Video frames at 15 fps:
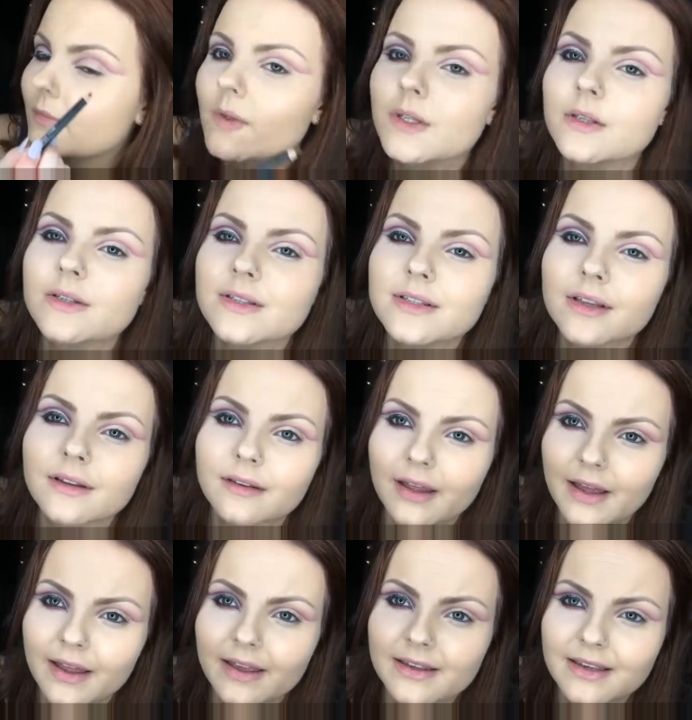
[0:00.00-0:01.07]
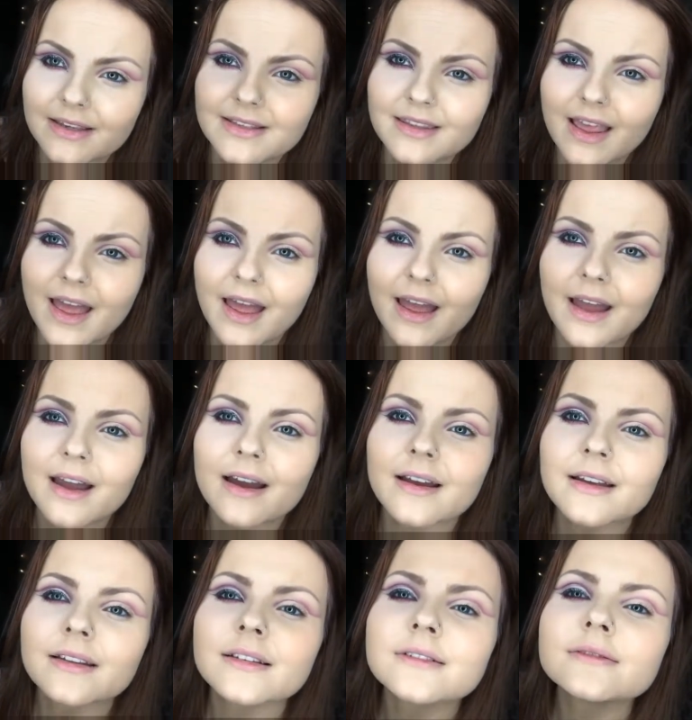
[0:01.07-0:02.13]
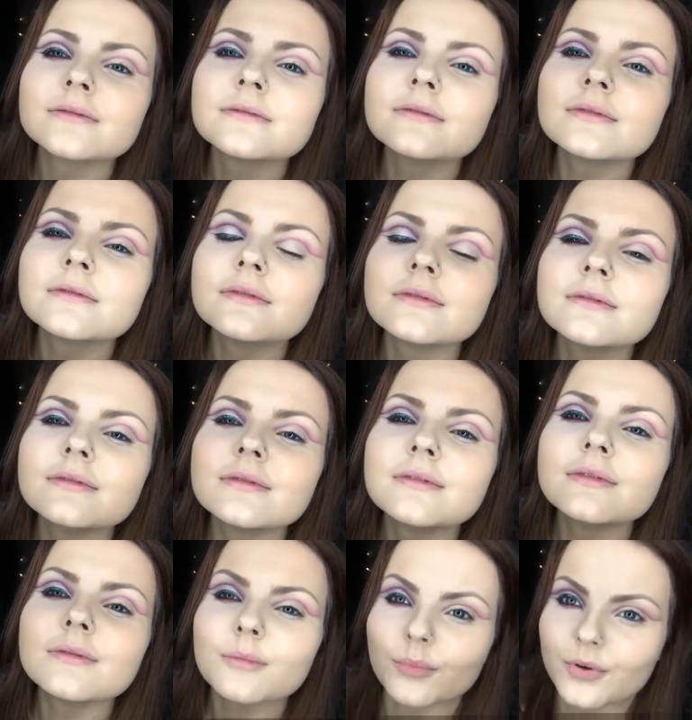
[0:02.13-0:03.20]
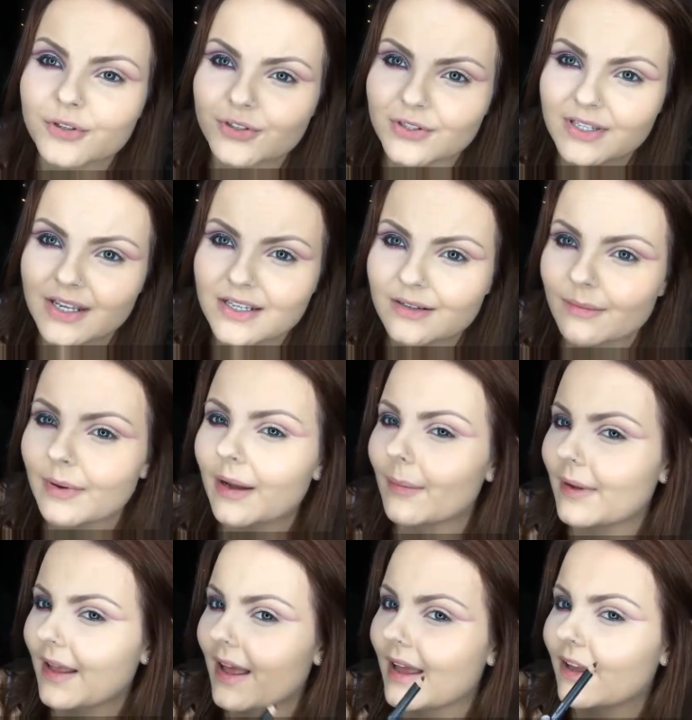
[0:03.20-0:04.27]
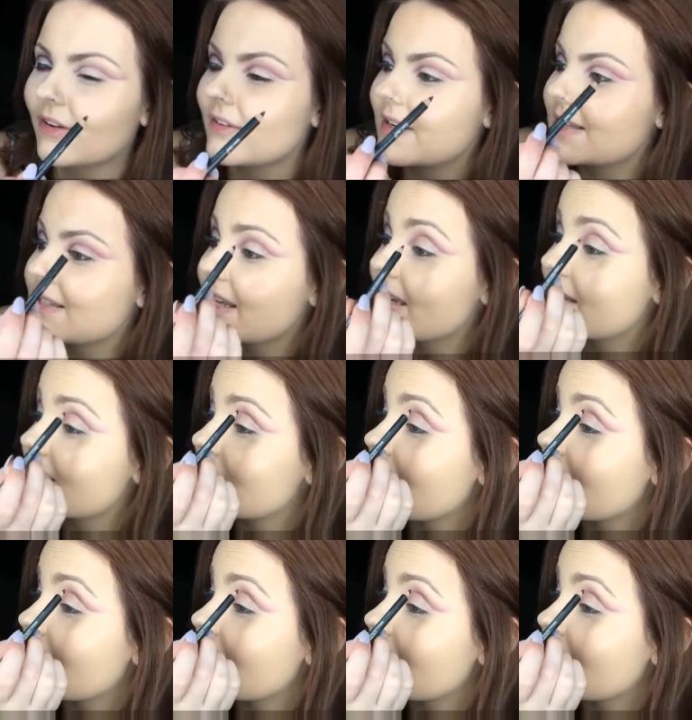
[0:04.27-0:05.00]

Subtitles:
So it's still there, it is there, but it's just hidden by my eye creases.